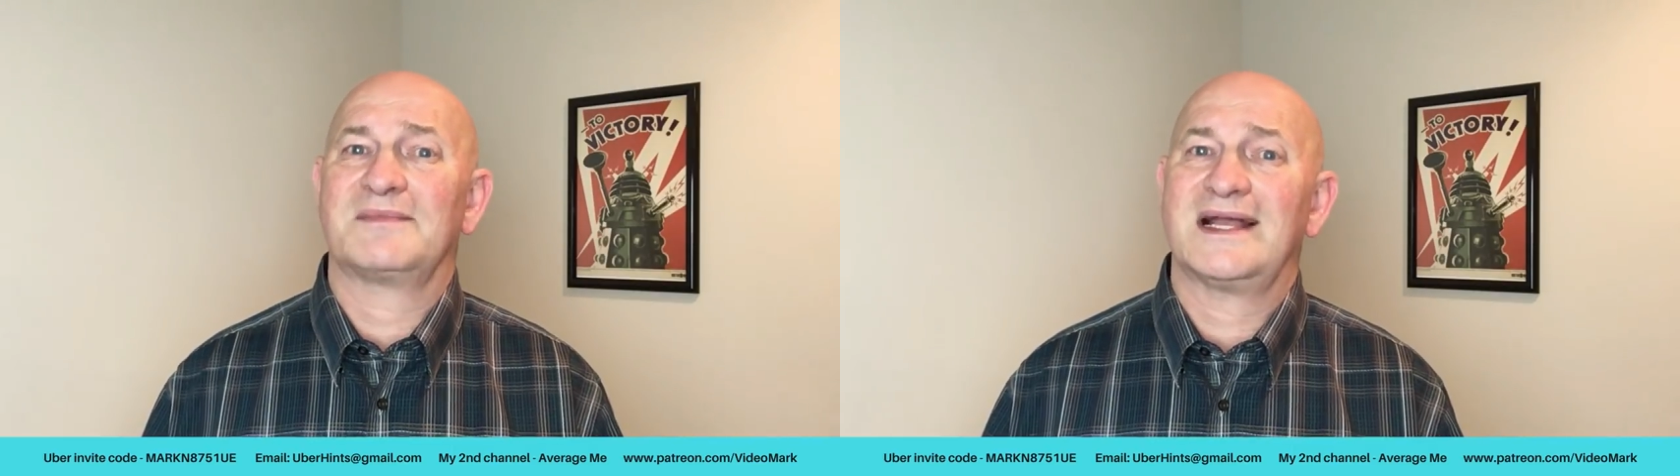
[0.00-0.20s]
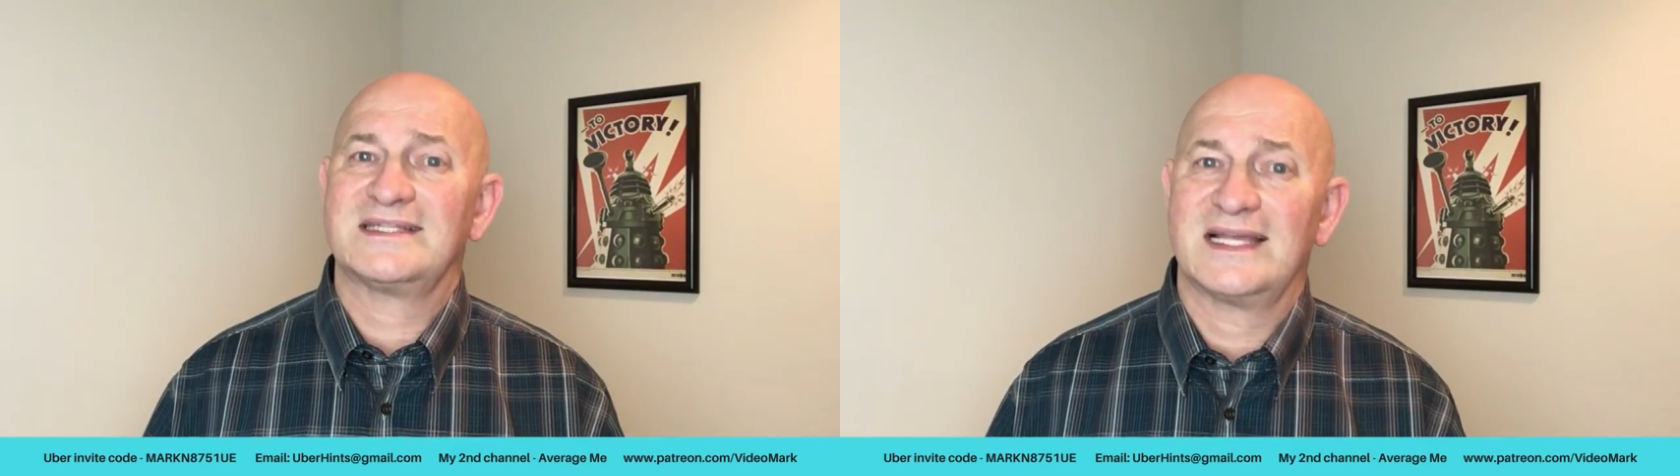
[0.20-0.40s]

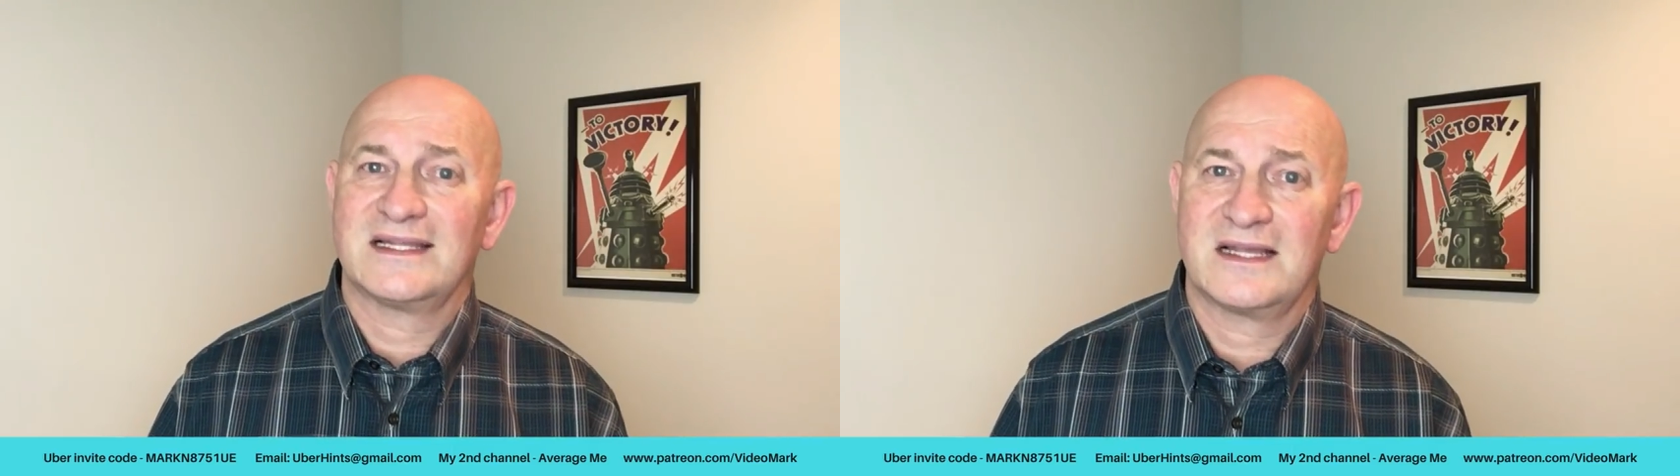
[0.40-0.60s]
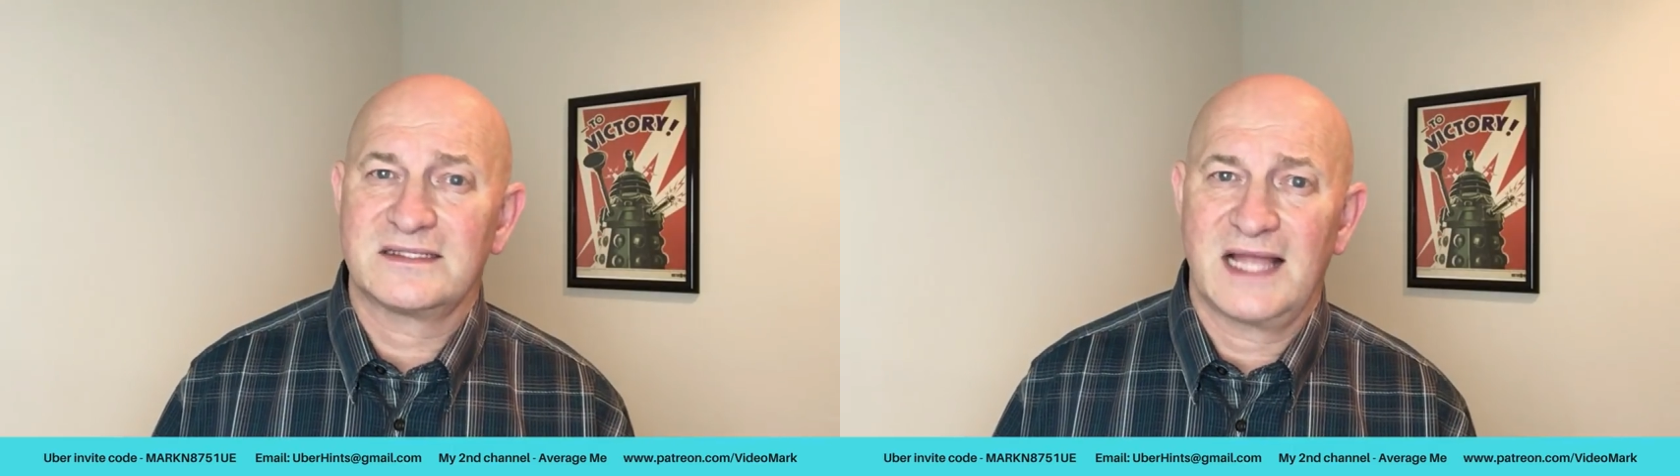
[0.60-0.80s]
I'm not saying
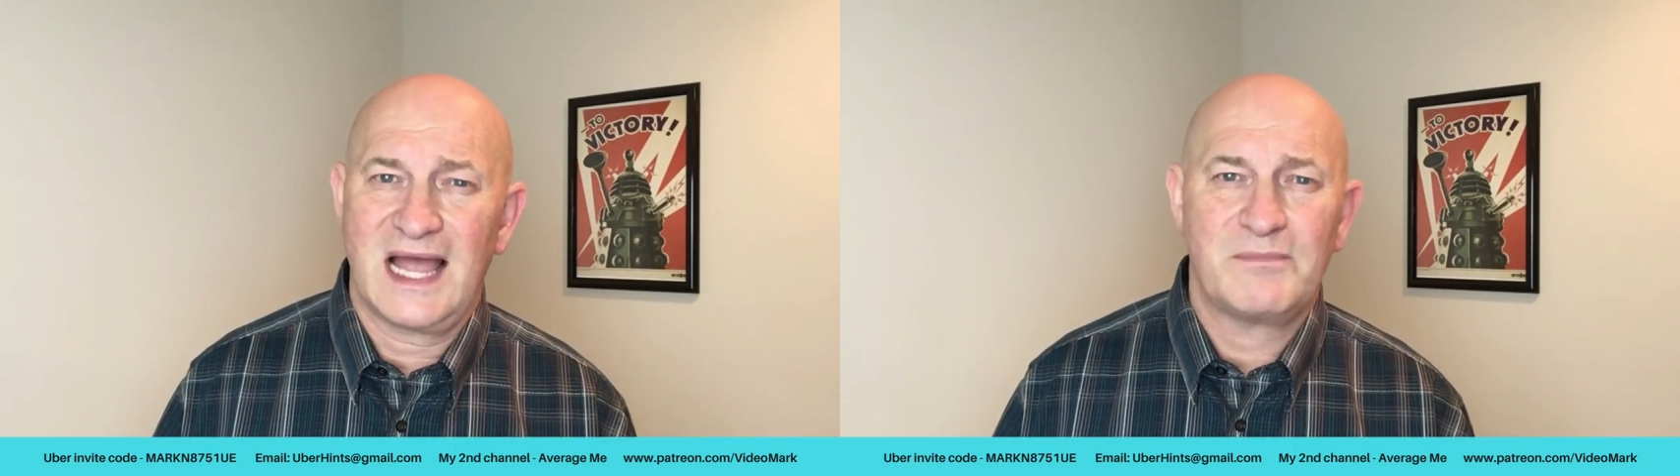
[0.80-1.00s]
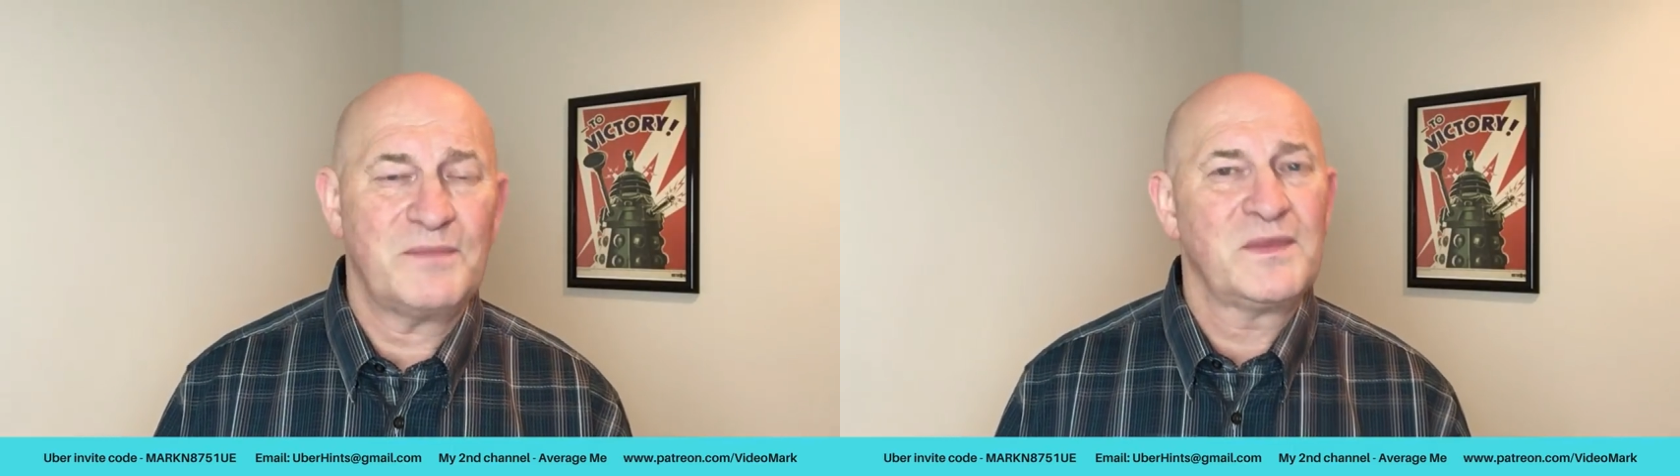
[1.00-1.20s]
it doesn't
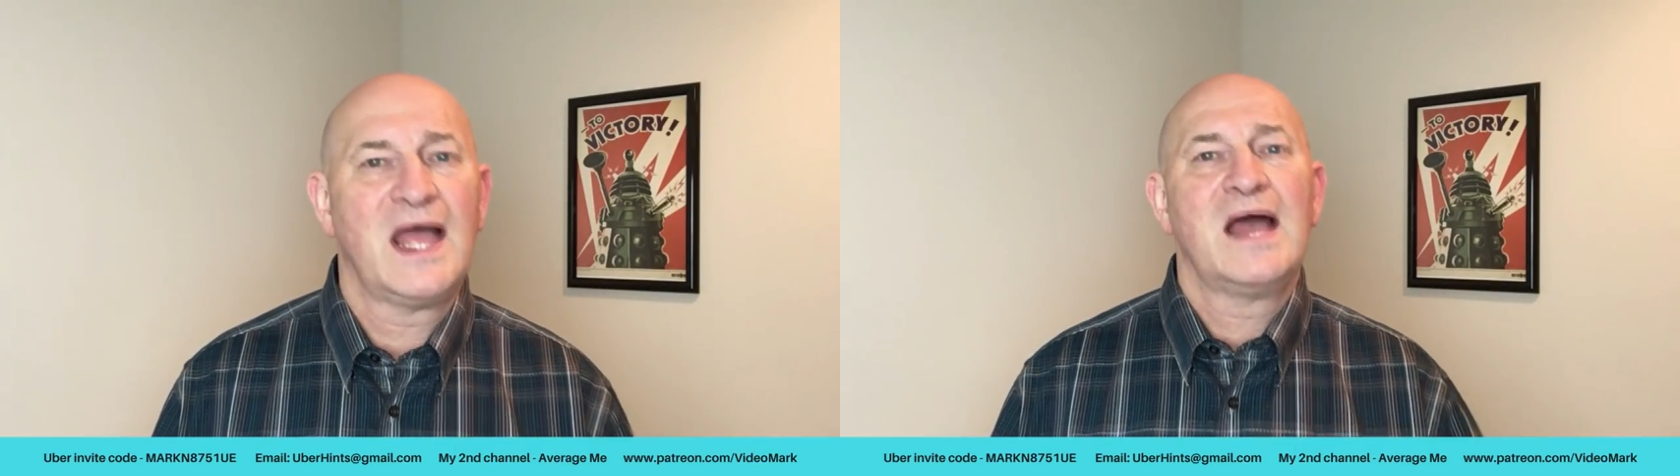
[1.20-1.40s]
happen,